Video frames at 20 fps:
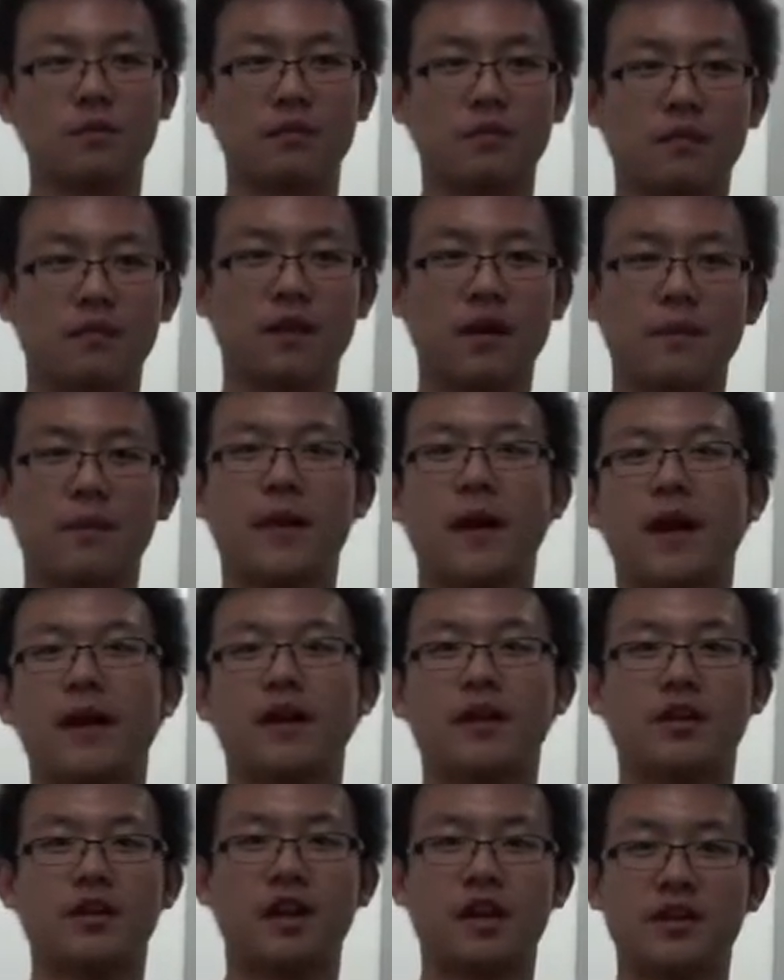They pay
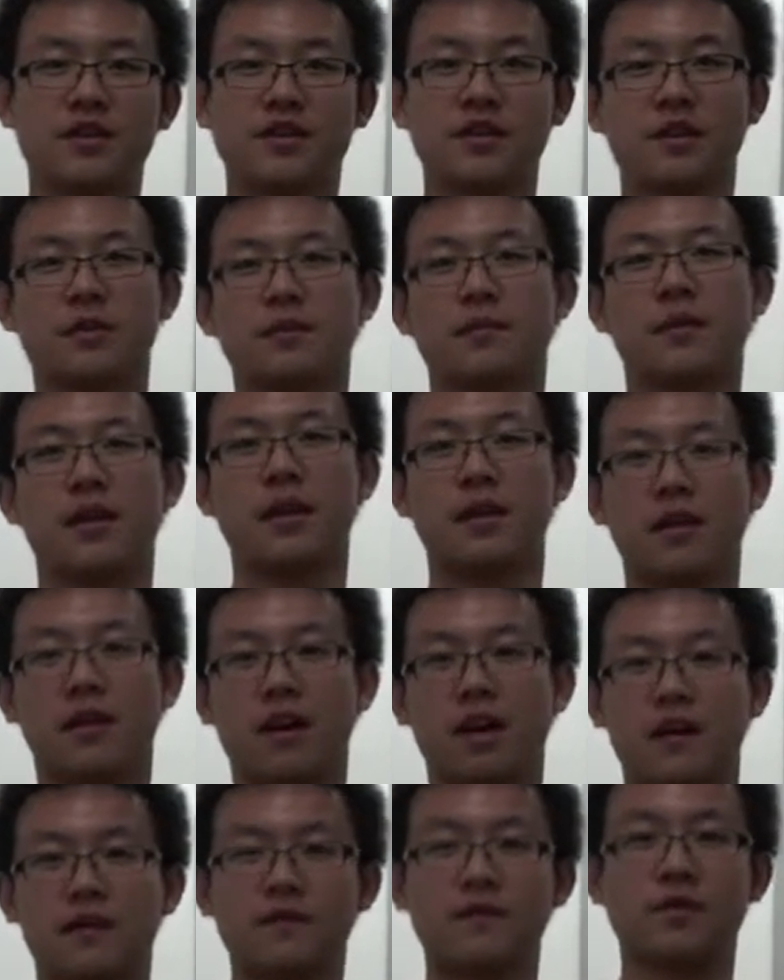attention. Pay
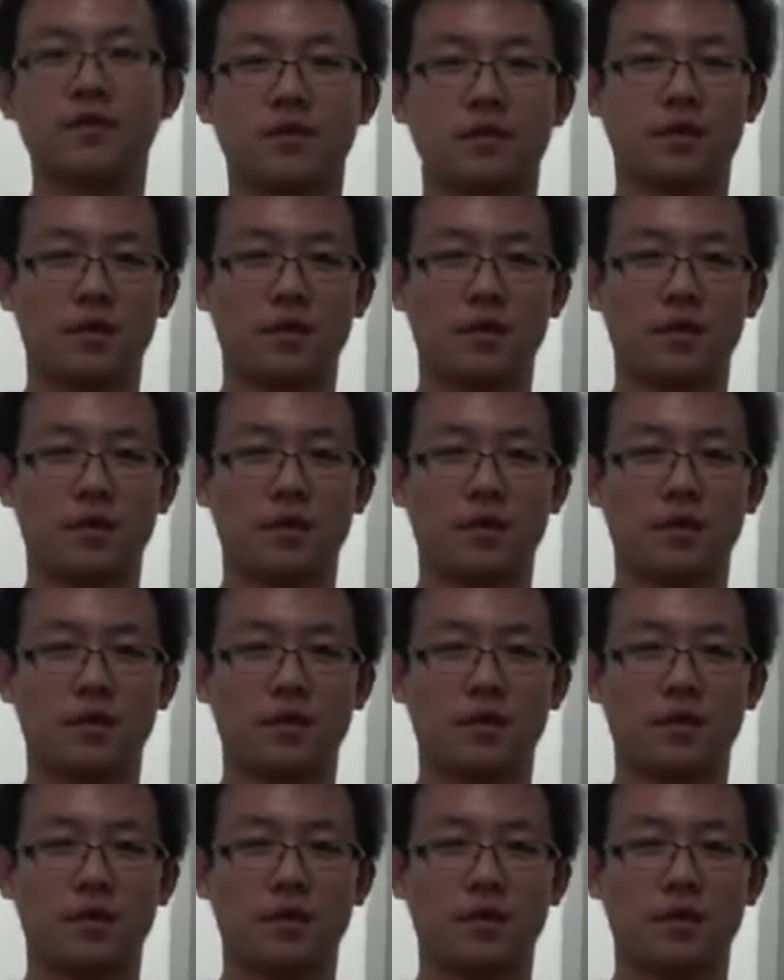love to you.